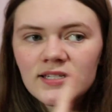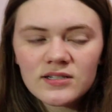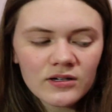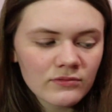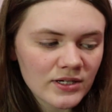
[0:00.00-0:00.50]

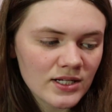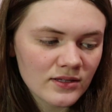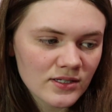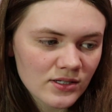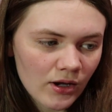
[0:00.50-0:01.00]
started reading
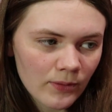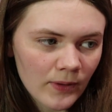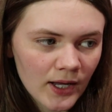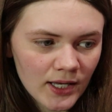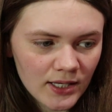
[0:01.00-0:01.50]
this on
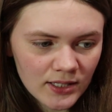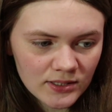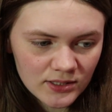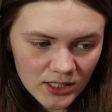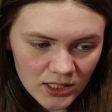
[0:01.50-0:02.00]
my
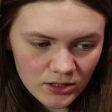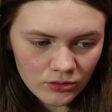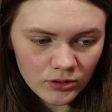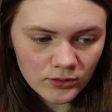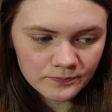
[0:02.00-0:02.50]

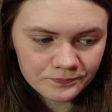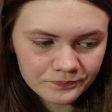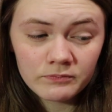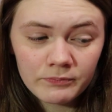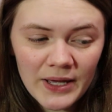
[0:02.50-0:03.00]
Kindle
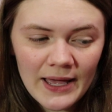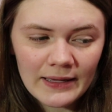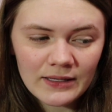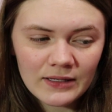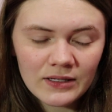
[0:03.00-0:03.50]

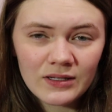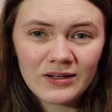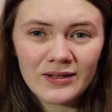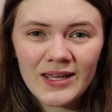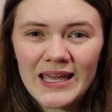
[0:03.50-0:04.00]
back
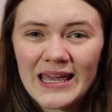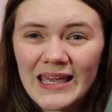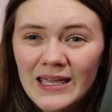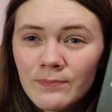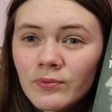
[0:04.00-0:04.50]
in
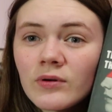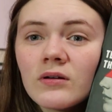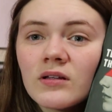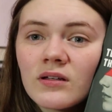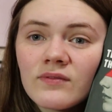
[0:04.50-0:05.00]

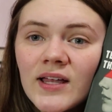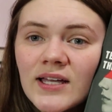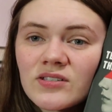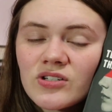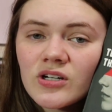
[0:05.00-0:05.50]
April of
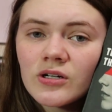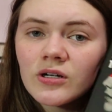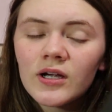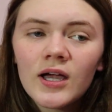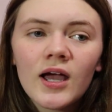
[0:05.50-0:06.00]
last
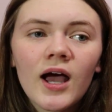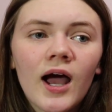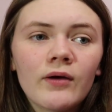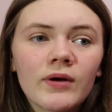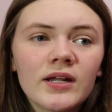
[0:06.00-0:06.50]
year.
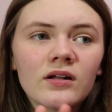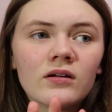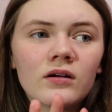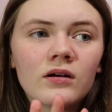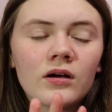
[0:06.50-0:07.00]
I read it,
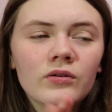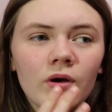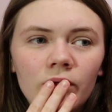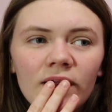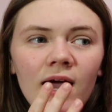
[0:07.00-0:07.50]

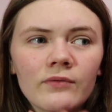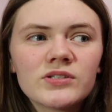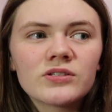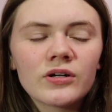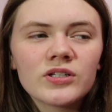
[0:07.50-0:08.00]
I
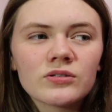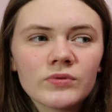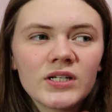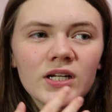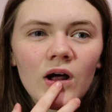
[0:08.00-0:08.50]
was starting to
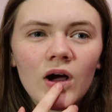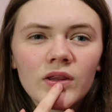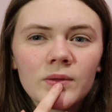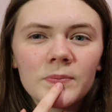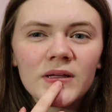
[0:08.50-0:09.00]
read it
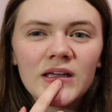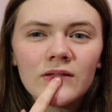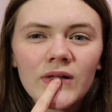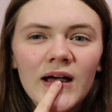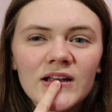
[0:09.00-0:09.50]
on the plane
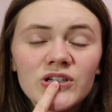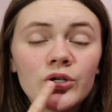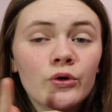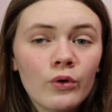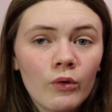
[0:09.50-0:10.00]
ride
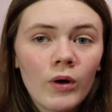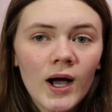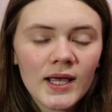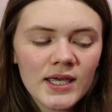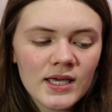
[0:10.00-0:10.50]
to
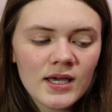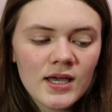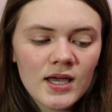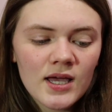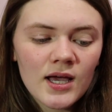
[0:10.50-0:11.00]
Hawaii.
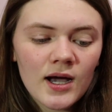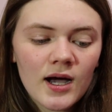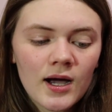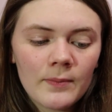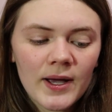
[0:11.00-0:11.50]

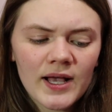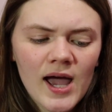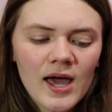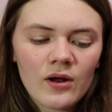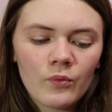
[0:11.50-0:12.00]
I
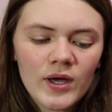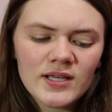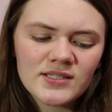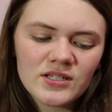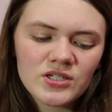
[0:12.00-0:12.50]
got a
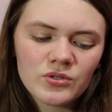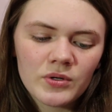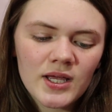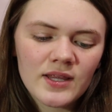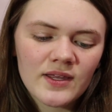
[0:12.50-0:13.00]
ways into
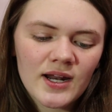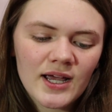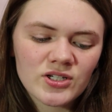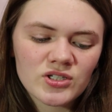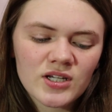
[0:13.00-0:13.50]
it and then
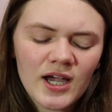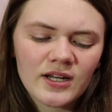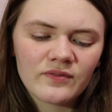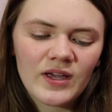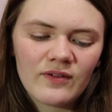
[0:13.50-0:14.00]
I just
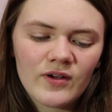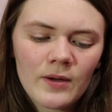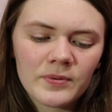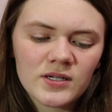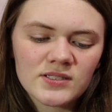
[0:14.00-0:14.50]
kind of gave
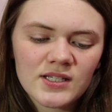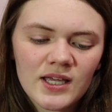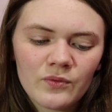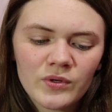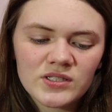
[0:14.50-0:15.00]
up because
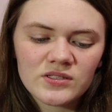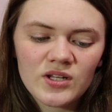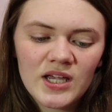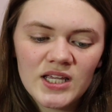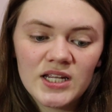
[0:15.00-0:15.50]
it wasn't
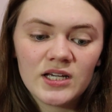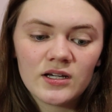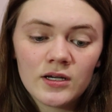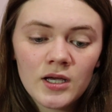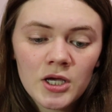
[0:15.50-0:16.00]

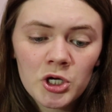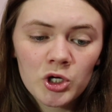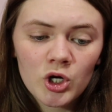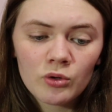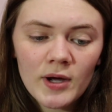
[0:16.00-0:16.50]
hitting
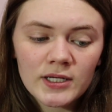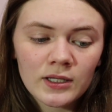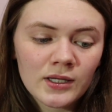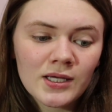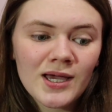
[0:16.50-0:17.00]

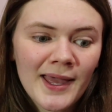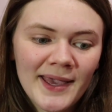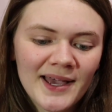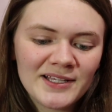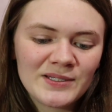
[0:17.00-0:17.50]
correctly, I
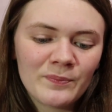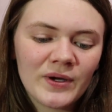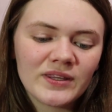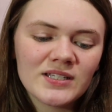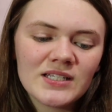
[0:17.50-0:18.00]
guess.
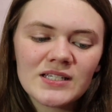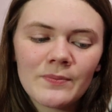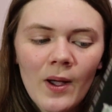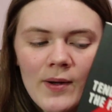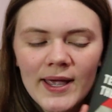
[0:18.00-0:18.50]
But this is
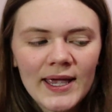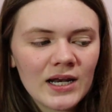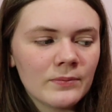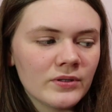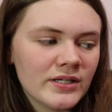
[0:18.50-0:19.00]
about
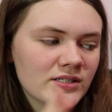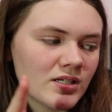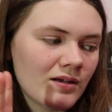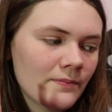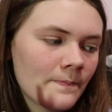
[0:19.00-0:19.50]

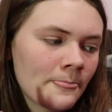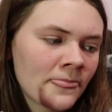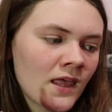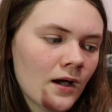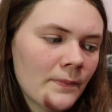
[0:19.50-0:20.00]
cannibalism.
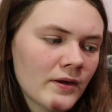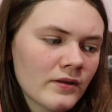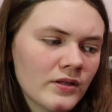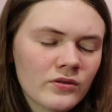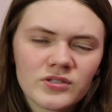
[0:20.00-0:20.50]

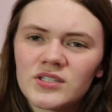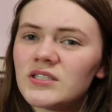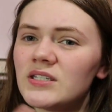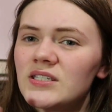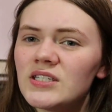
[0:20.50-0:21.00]
Apparently there's this
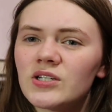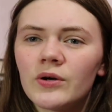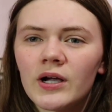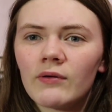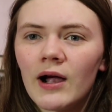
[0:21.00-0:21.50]
disease
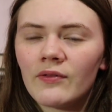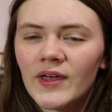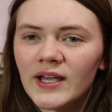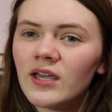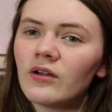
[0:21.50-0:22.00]
going around
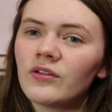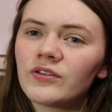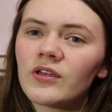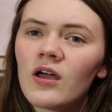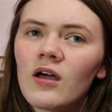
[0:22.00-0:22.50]
that
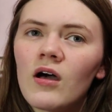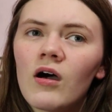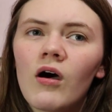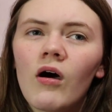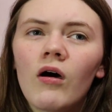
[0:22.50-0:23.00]
kills
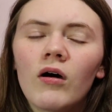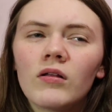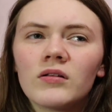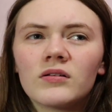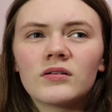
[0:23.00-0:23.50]

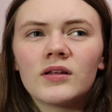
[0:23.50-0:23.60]
all